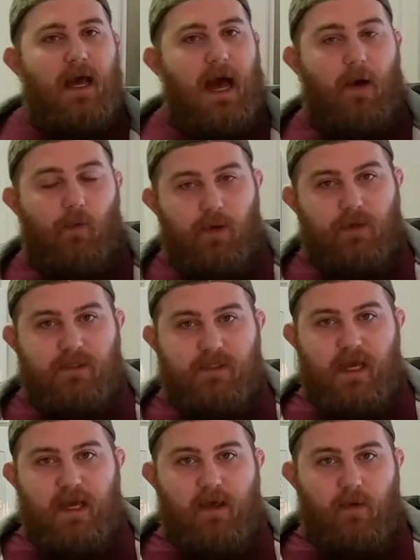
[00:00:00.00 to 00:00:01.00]
I will
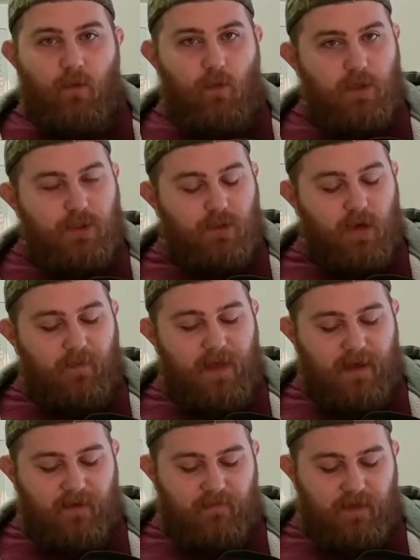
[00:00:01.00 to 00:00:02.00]
say one
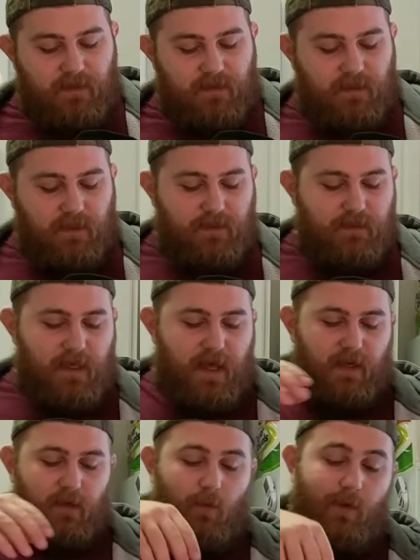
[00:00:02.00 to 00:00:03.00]
drawback of this is
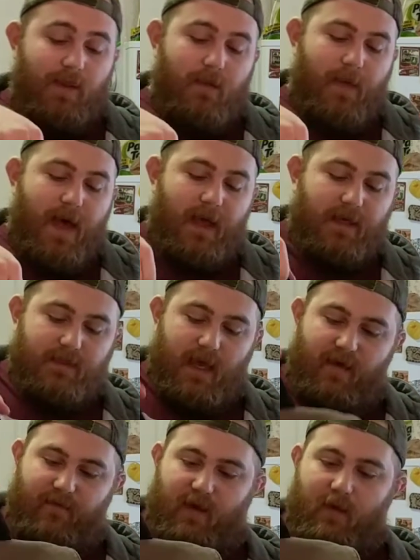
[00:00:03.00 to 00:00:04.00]
that when the bag is
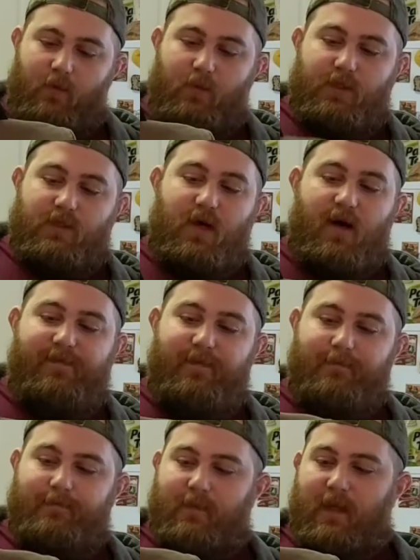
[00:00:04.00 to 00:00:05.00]
heavy, which is
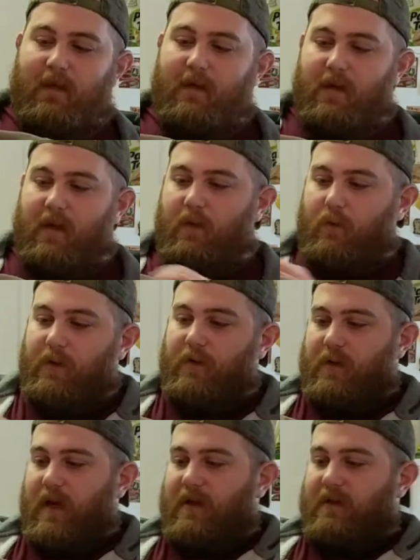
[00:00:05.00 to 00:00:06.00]
often, it will
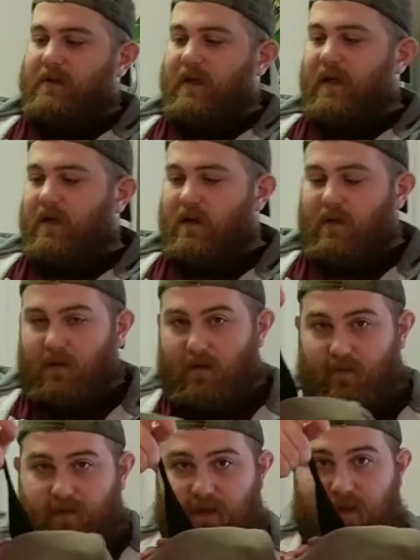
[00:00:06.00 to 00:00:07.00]
kind of sink a little bit